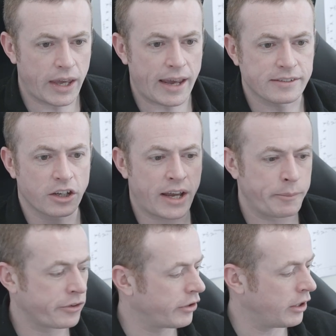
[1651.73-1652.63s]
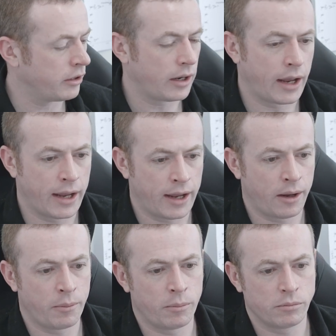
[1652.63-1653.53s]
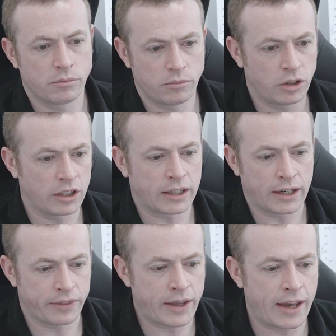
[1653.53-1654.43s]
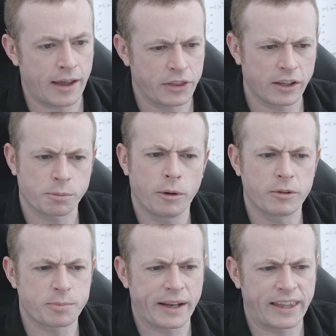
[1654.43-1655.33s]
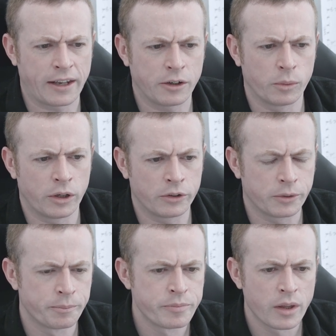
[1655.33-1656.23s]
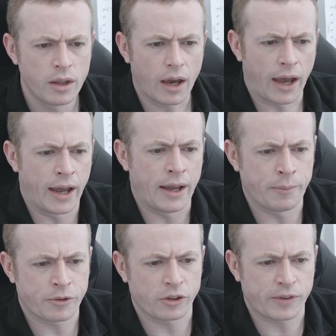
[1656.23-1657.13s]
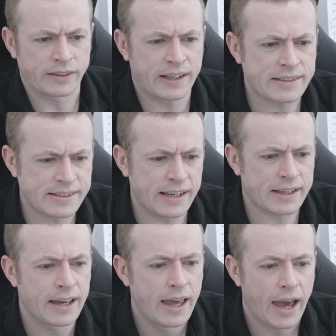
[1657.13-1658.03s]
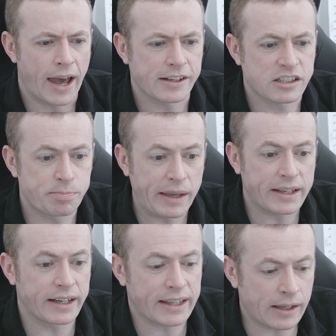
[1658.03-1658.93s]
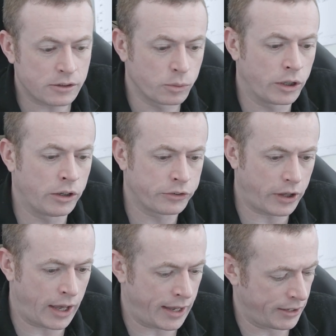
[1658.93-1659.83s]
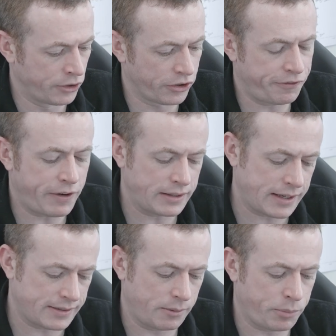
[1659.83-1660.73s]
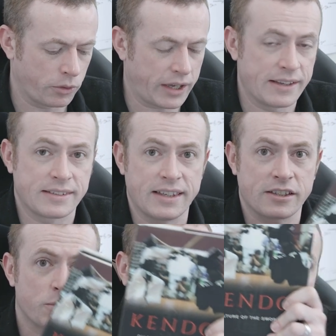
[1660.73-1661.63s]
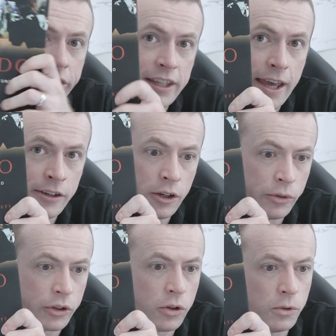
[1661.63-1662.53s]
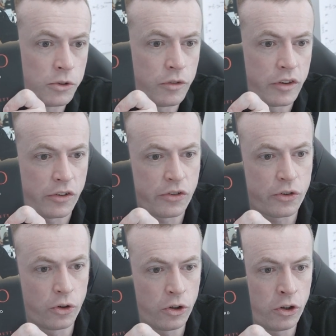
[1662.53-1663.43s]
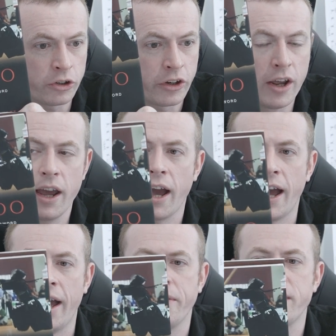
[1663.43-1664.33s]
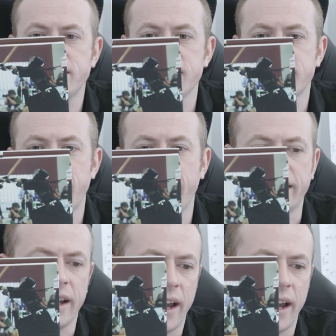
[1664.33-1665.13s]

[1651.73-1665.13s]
So yeah, it's on Amazon. Um, you can get it there. I think it's published by Kendo World. Um, so it's fantastic. Uh, speaking of Kendo World, uh, another fantastic book is this one, Kendo, The Culture of the Sword. Uh, this is like,